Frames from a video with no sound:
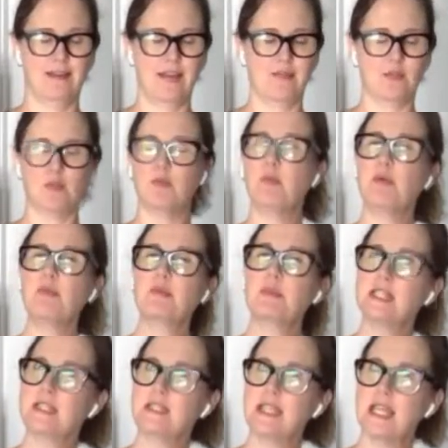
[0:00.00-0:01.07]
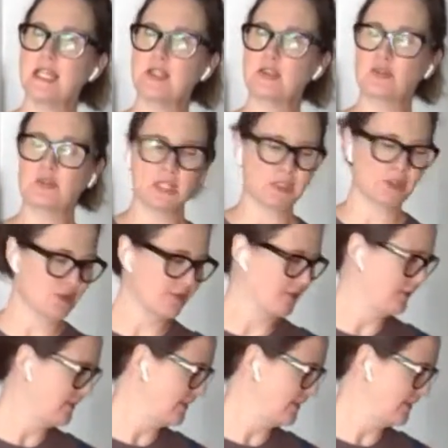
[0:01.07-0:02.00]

Have to remember my stage direction.